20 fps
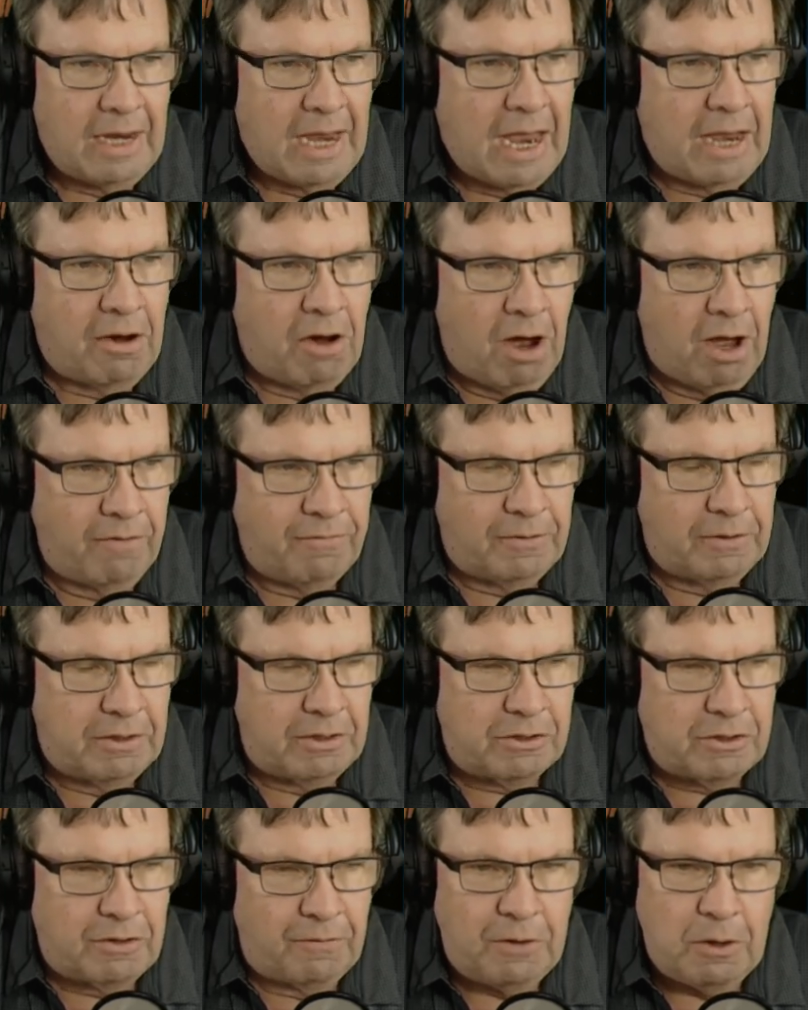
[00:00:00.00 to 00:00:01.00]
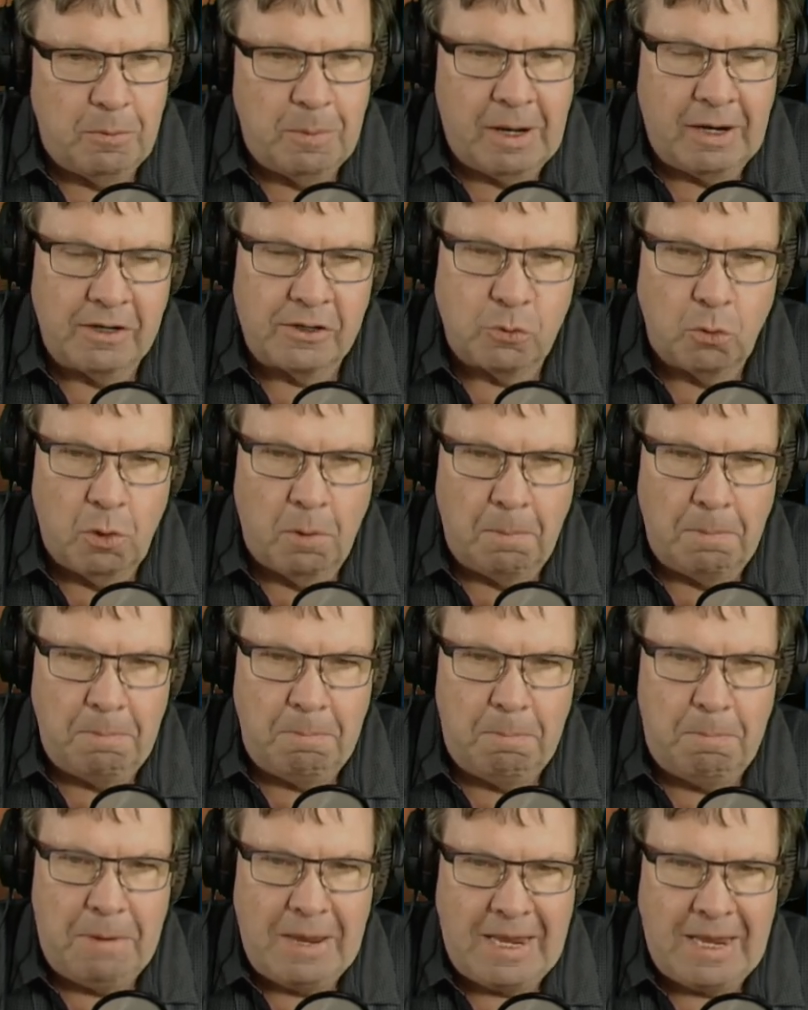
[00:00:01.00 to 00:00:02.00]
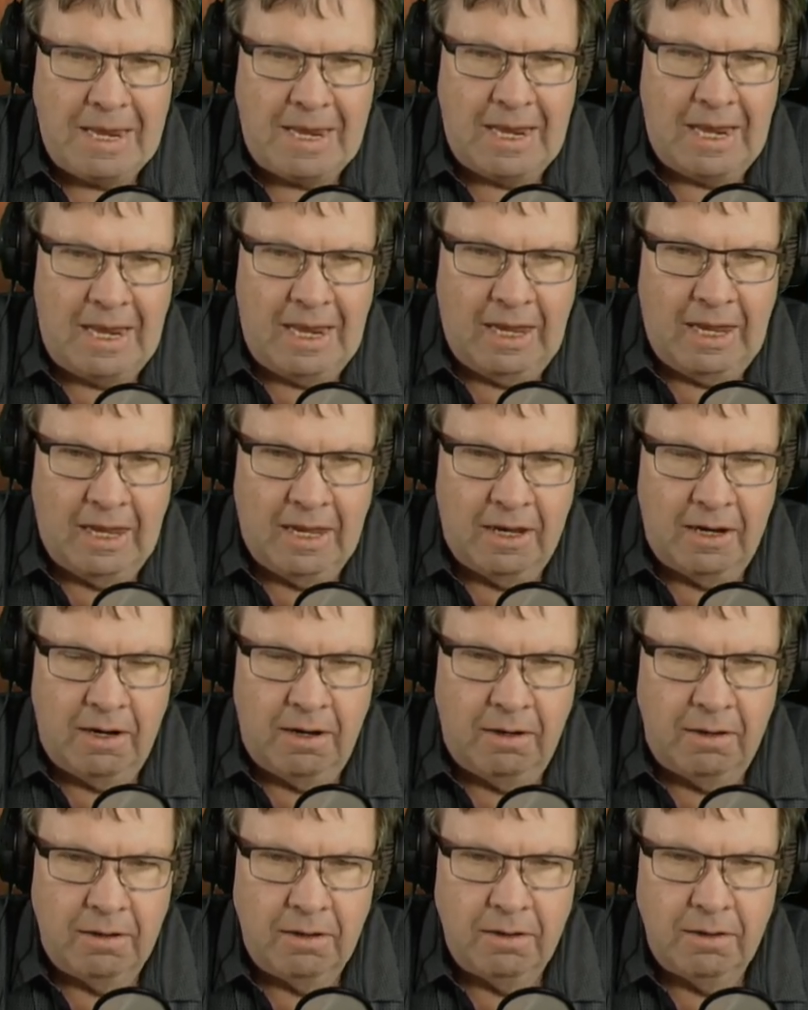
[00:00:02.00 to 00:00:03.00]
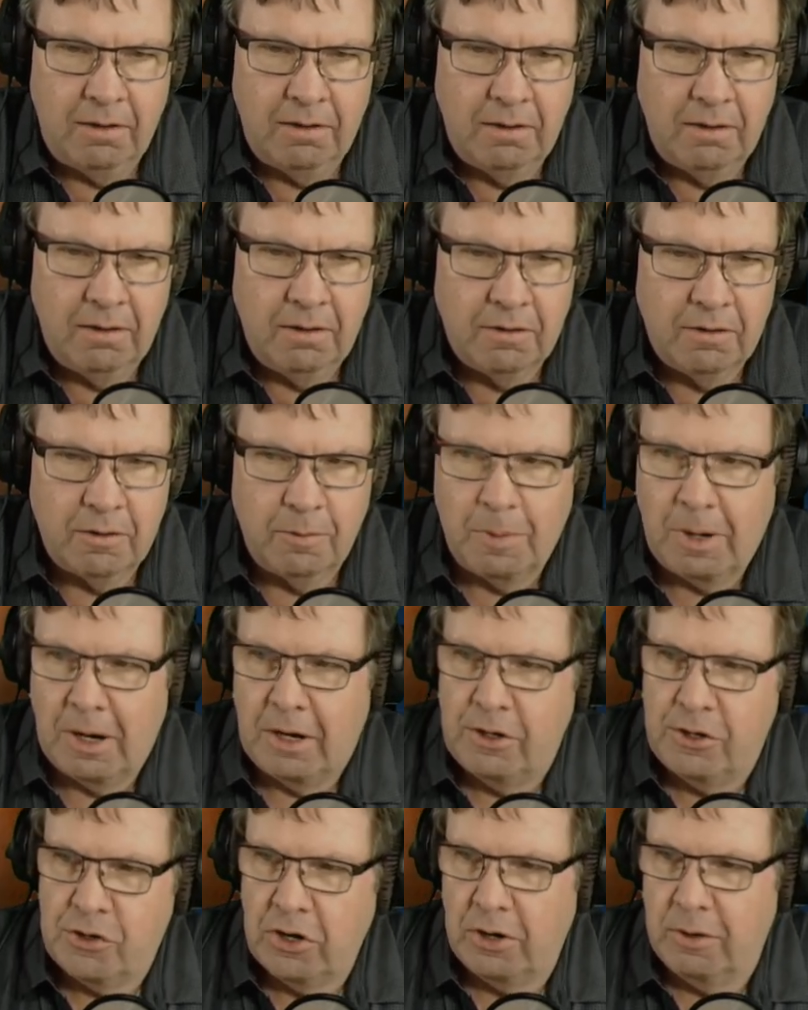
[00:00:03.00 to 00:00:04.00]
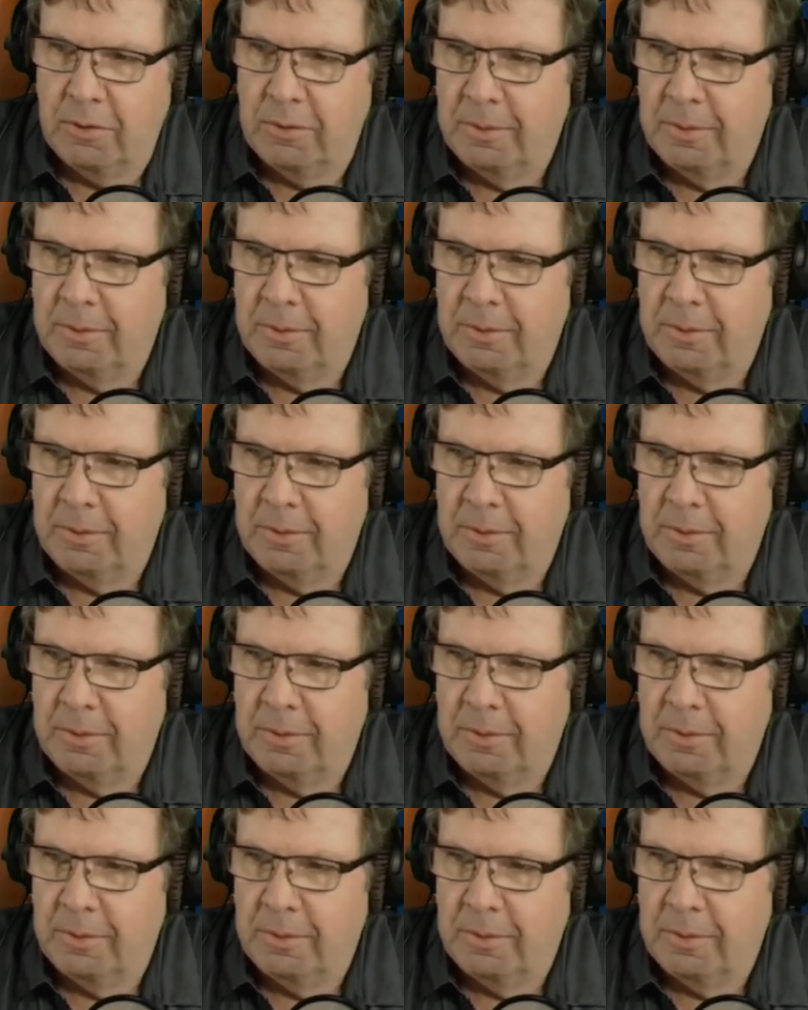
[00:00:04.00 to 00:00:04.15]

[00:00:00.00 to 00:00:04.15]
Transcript: Hang on for just a few minutes. We'll be in to my show.